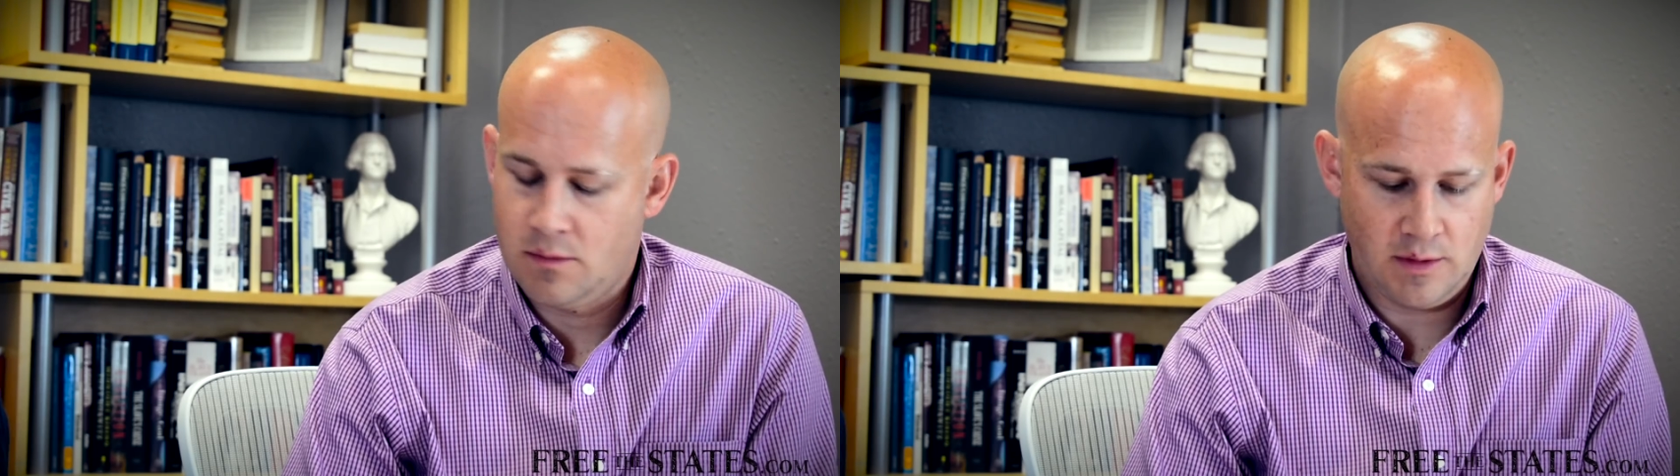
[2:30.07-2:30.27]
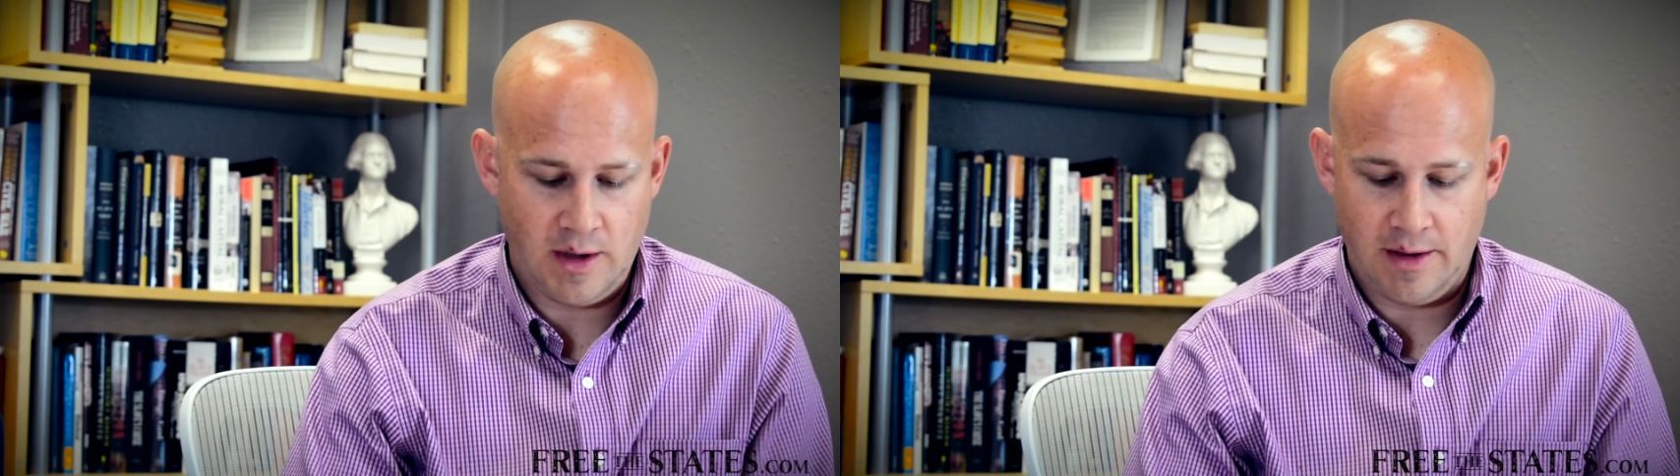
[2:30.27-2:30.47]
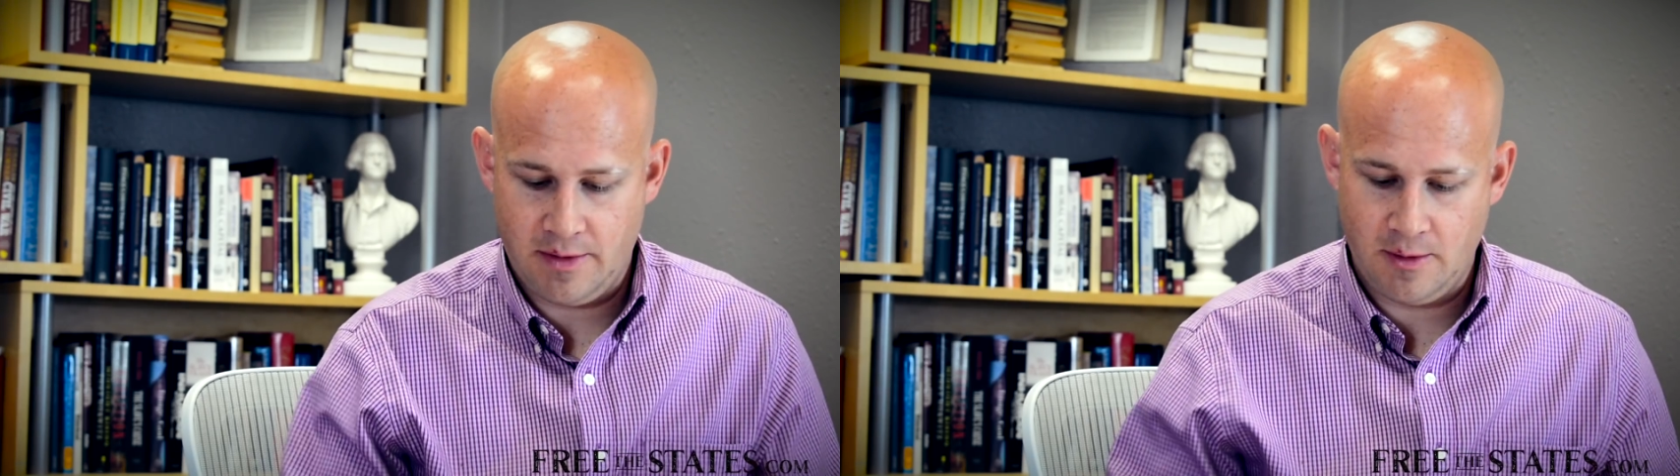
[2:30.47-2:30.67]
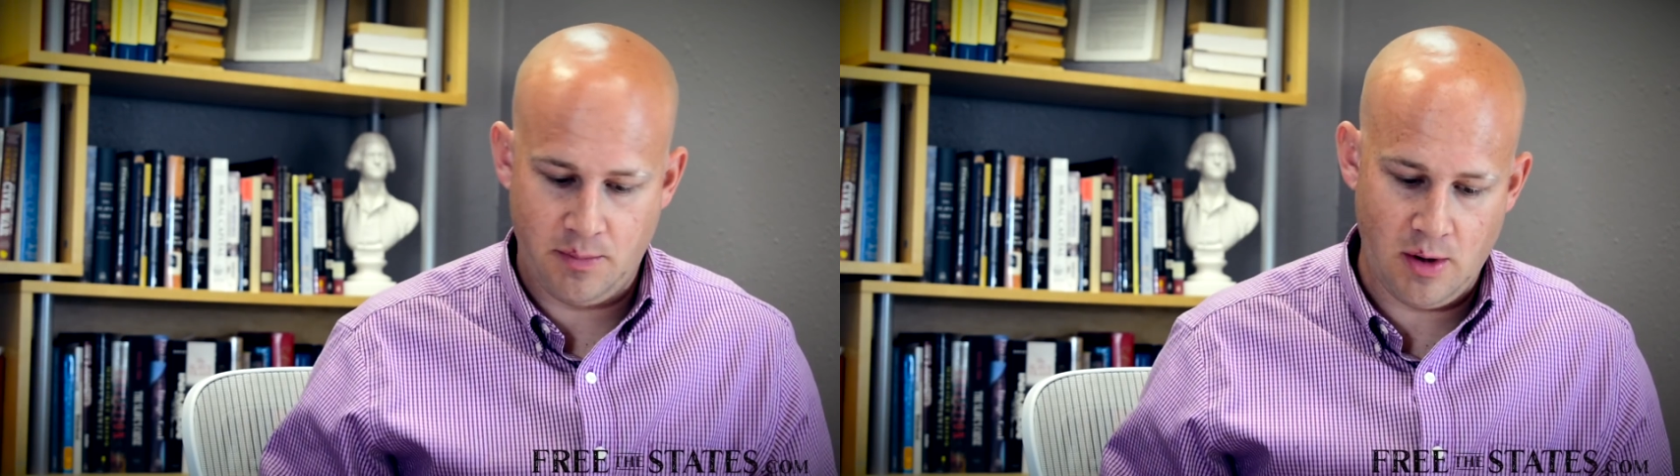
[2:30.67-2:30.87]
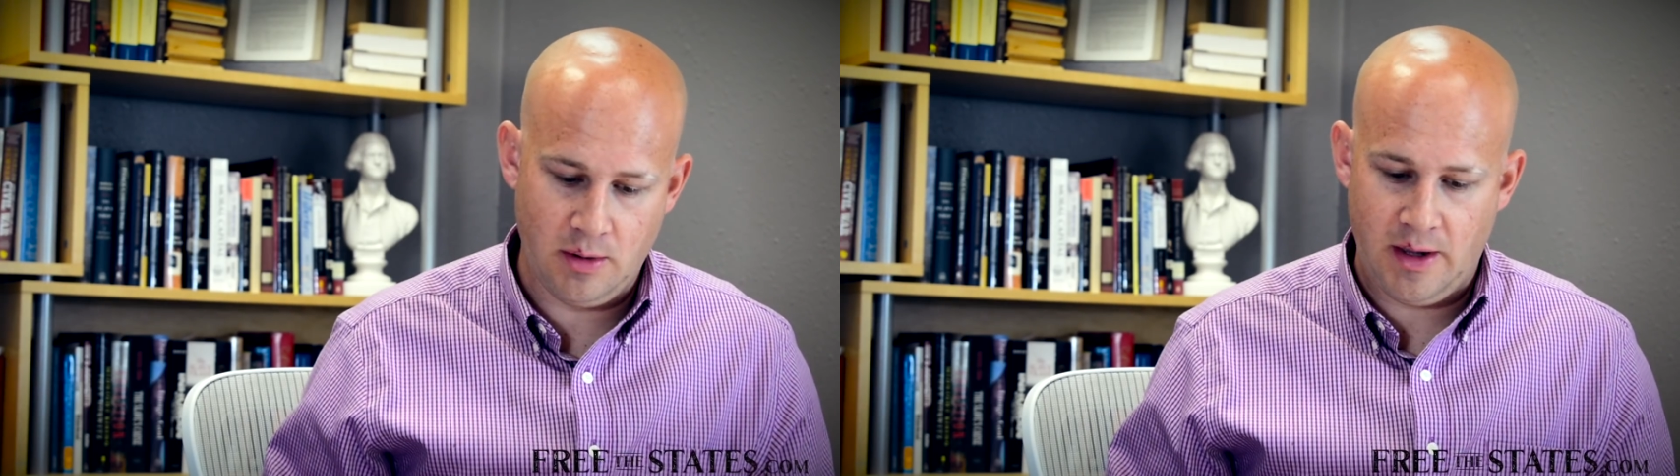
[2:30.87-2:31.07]
Okay, so
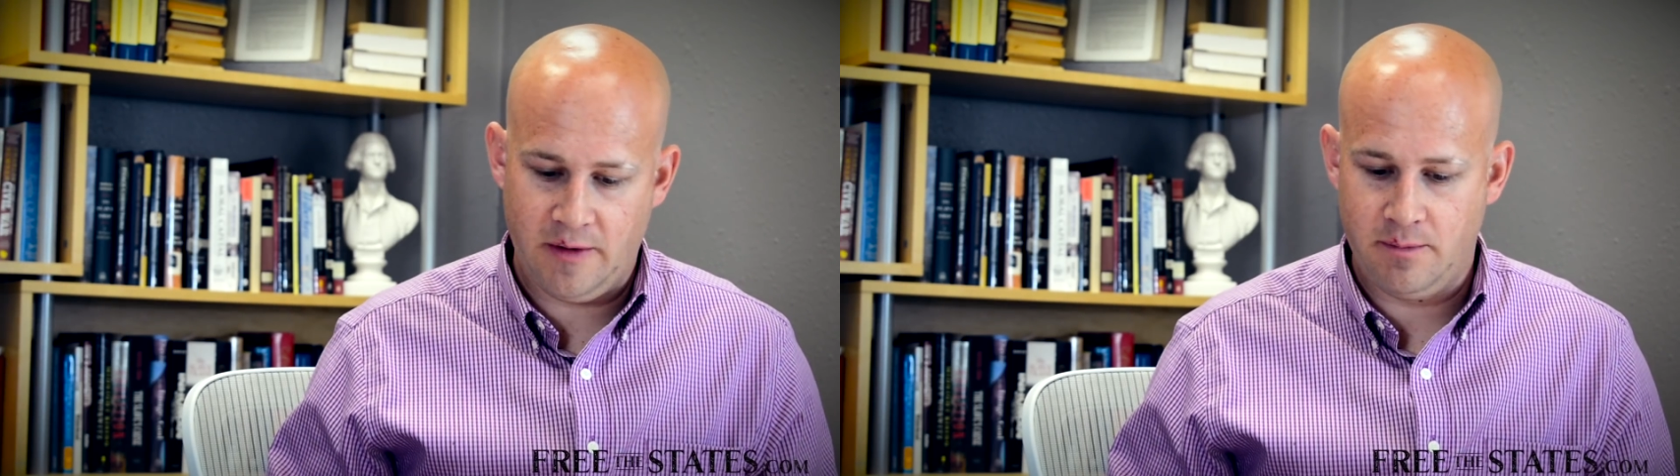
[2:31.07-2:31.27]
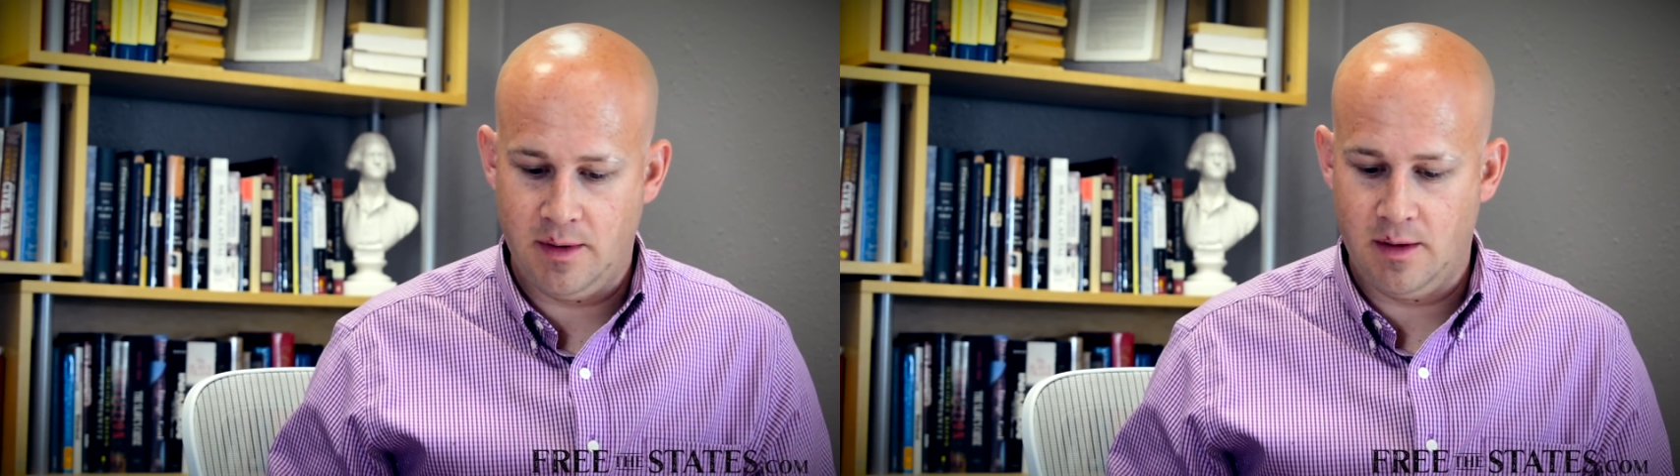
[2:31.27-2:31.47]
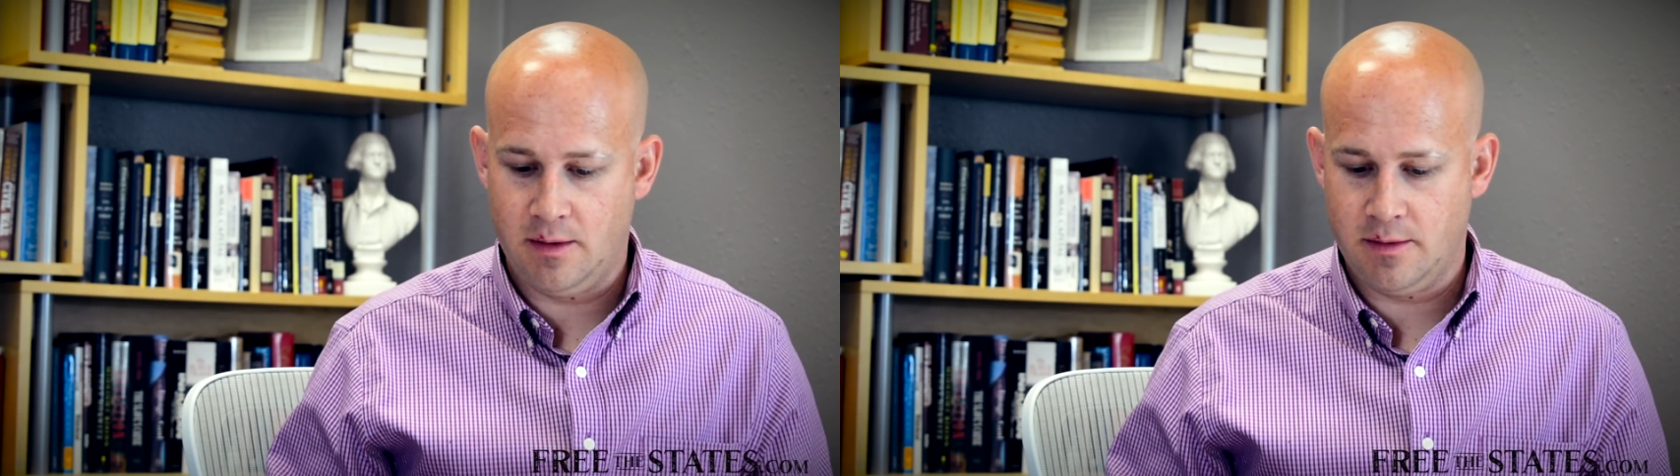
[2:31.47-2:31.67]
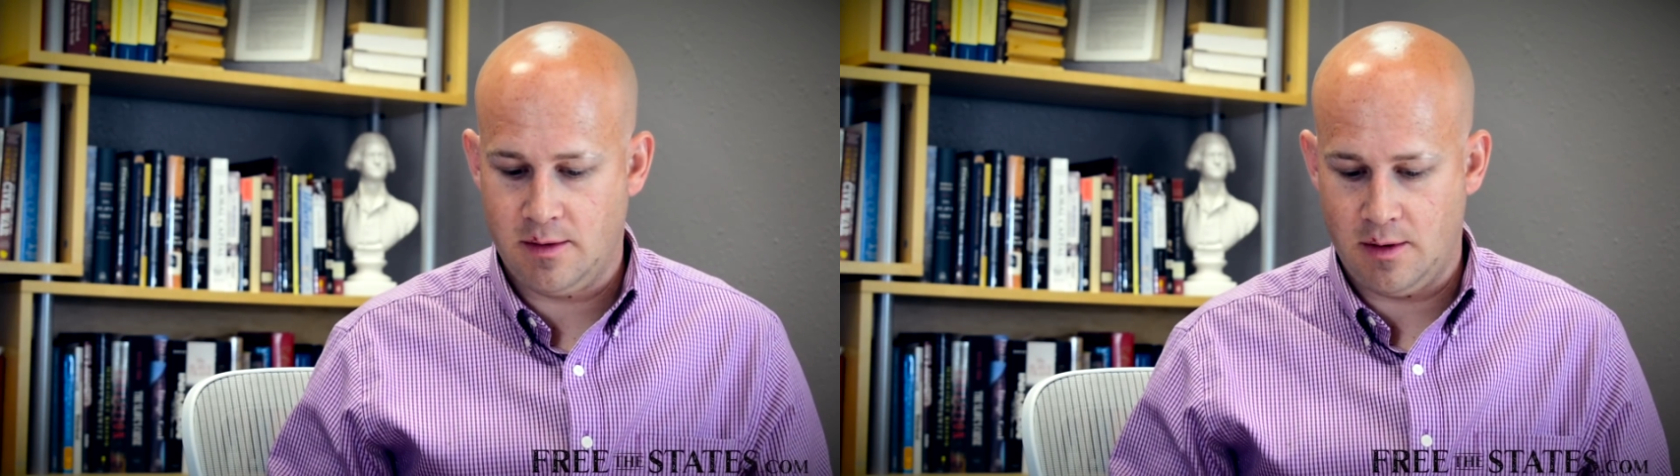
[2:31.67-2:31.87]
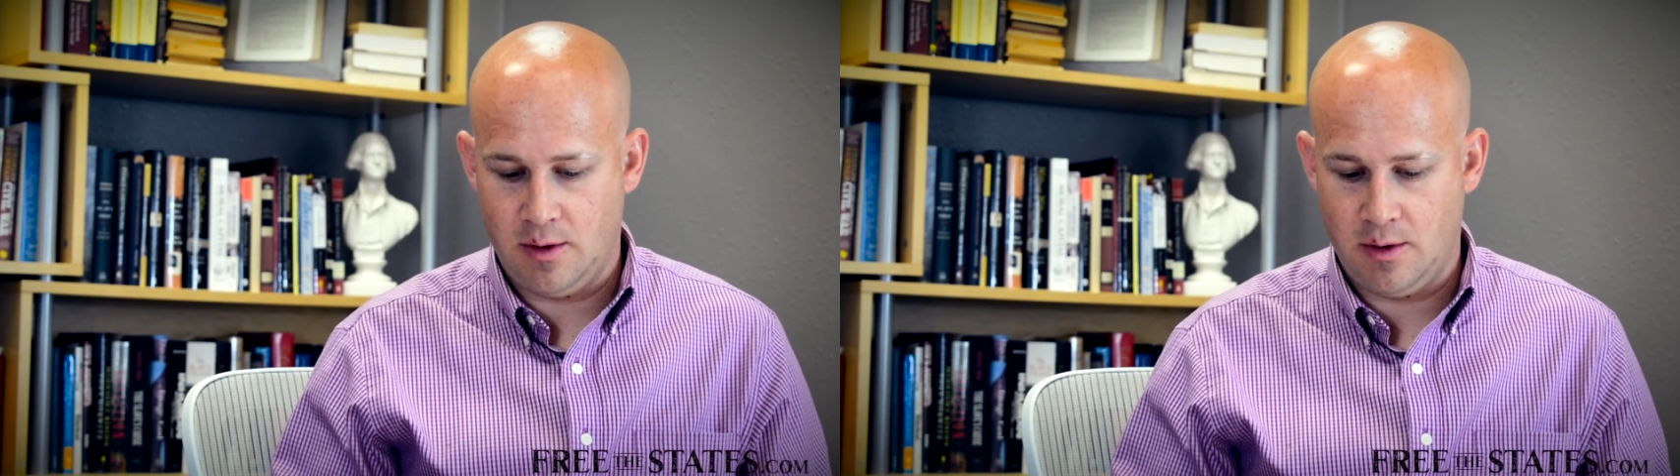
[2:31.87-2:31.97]
pro-life bills